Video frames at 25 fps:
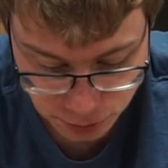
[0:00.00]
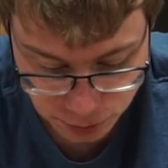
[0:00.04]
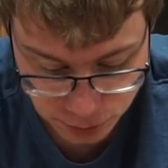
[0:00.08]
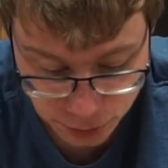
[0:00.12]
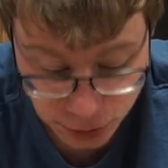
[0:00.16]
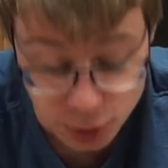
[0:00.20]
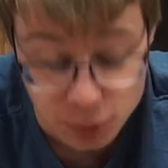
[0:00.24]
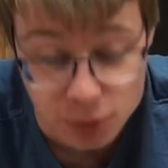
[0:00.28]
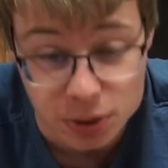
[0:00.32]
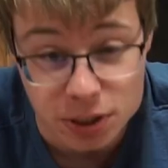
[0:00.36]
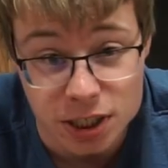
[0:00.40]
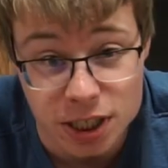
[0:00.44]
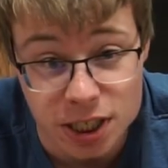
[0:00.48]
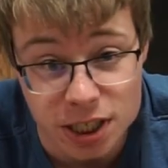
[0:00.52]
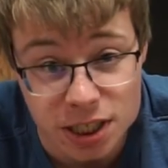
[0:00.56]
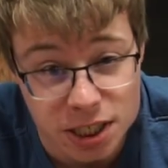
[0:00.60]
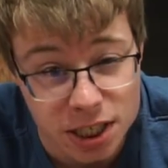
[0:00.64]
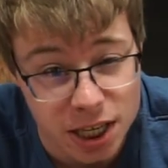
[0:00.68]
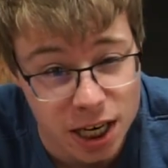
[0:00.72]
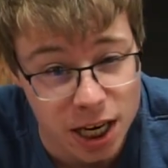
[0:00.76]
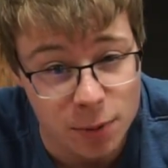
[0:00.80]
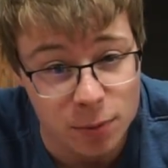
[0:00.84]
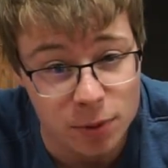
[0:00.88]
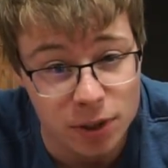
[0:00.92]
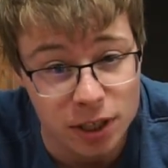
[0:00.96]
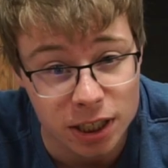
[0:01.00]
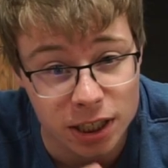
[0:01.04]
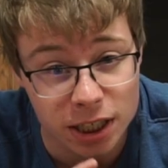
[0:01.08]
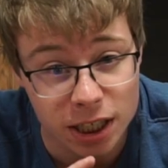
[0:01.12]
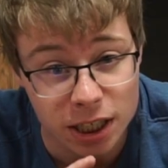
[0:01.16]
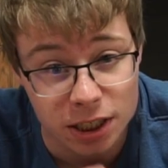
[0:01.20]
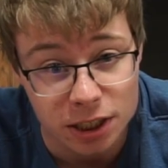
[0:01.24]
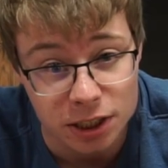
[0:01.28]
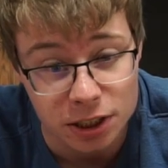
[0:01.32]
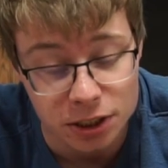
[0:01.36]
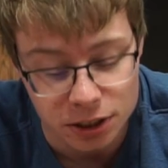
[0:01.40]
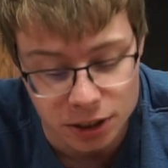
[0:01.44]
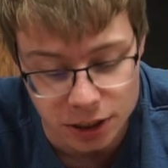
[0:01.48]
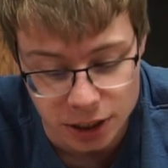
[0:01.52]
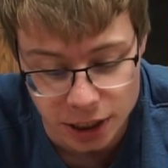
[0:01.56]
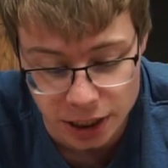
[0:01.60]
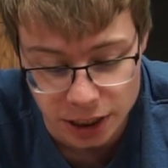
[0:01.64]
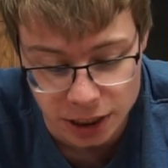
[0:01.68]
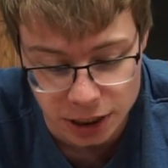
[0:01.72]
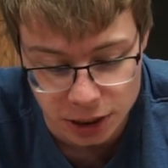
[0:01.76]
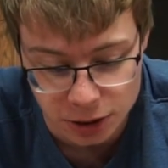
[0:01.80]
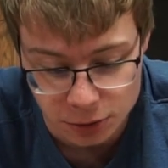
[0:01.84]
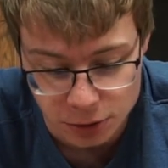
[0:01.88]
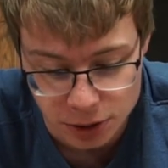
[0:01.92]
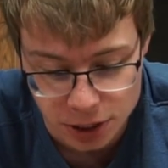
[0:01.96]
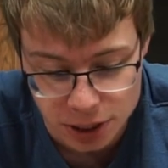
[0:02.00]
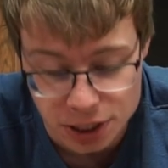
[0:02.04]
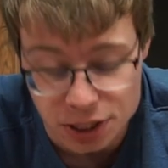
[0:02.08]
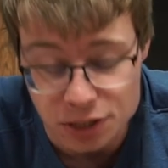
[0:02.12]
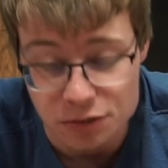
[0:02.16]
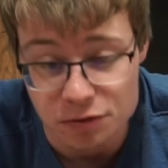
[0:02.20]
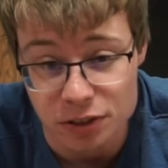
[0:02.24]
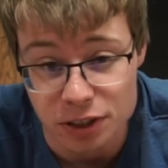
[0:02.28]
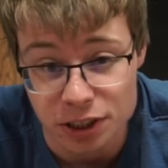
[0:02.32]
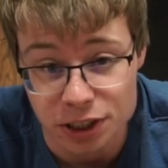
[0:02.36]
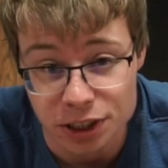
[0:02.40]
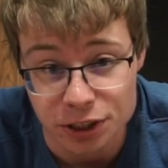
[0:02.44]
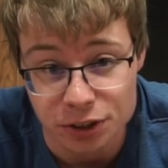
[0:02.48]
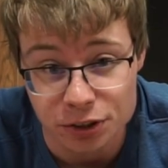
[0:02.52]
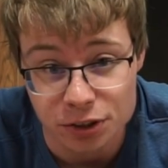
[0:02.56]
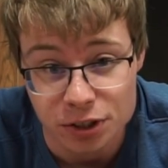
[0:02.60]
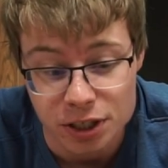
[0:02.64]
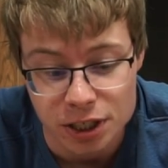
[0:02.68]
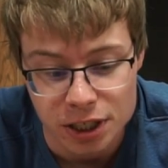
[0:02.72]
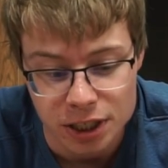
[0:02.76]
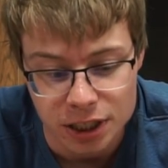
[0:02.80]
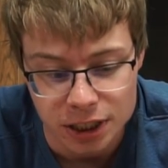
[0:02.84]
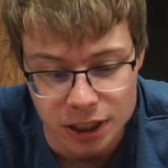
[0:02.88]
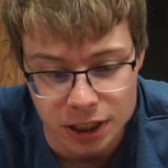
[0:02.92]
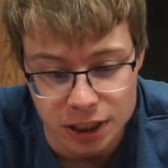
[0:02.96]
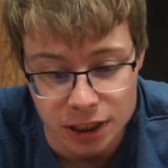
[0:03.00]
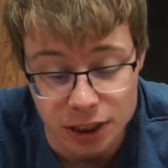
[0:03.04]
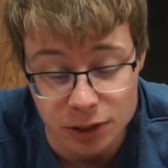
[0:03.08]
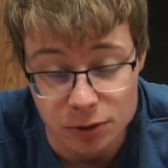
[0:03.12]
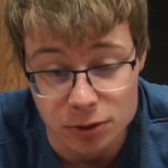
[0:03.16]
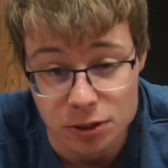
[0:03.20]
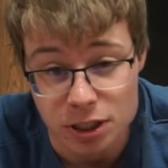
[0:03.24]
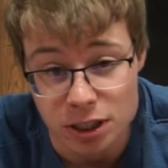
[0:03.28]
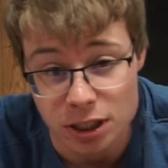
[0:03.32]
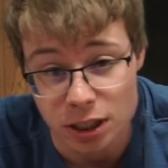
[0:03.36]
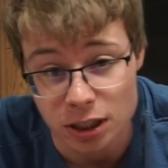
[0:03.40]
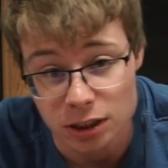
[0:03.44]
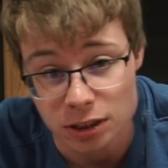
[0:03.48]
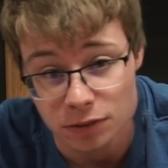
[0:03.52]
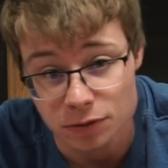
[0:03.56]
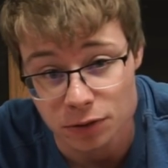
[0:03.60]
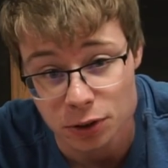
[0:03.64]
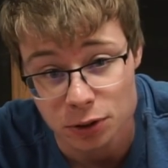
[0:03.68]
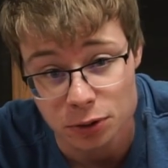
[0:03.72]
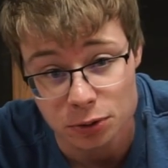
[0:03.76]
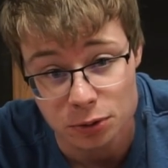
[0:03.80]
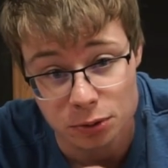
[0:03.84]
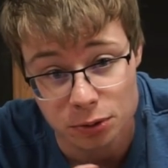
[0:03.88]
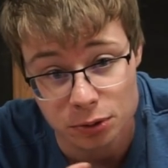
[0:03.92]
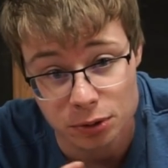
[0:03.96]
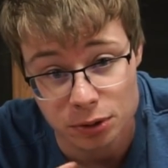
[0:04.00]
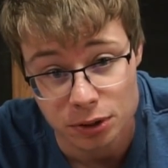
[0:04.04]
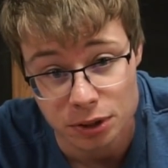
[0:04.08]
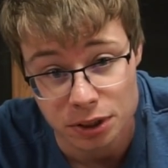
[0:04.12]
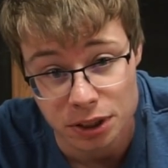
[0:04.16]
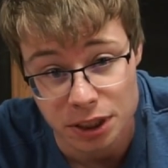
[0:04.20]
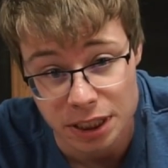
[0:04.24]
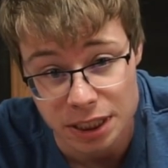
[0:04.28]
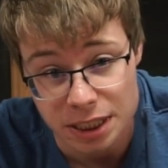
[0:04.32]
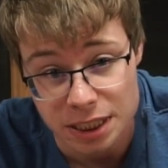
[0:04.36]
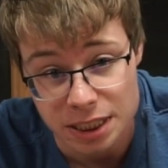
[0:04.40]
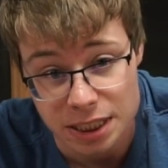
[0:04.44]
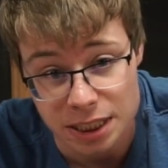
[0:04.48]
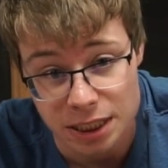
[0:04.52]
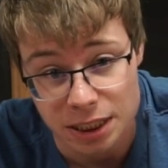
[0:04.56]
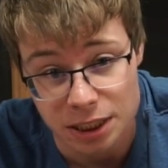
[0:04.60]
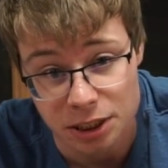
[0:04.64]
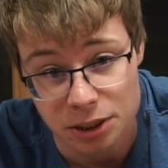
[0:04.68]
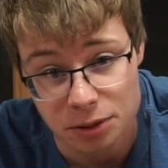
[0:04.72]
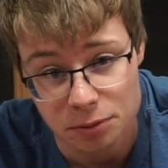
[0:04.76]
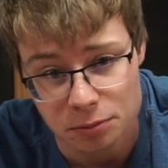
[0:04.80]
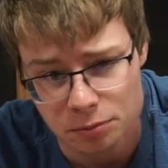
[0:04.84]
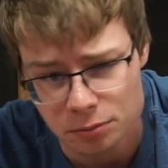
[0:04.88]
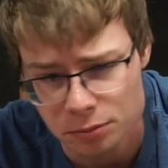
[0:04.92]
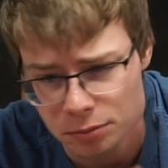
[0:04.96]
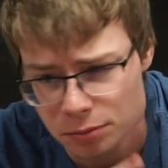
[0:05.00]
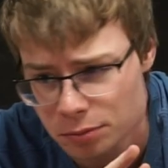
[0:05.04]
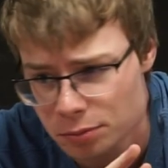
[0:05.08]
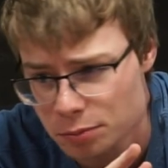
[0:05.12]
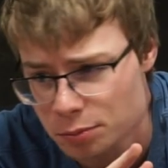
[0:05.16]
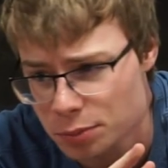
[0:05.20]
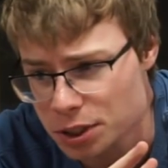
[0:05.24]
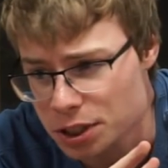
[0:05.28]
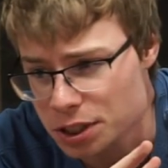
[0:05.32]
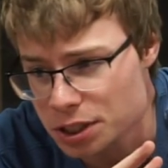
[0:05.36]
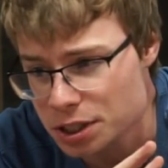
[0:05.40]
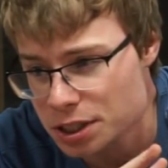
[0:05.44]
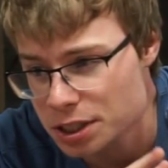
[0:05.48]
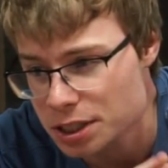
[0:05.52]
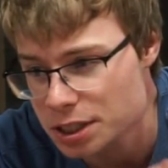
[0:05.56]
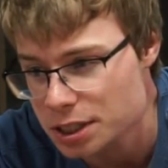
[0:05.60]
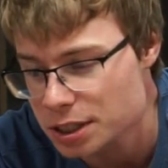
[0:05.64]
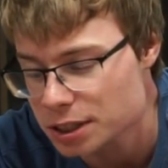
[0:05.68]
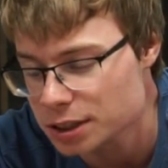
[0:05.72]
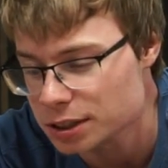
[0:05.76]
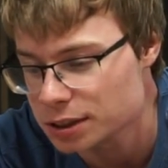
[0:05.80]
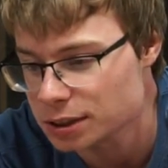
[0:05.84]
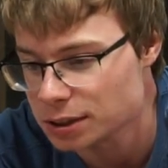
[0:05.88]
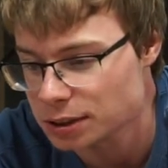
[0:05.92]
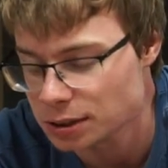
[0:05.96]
Anyways, guys, I'm gonna head out of here. I gotta go edit this video, and I will see all of you next time. Peace.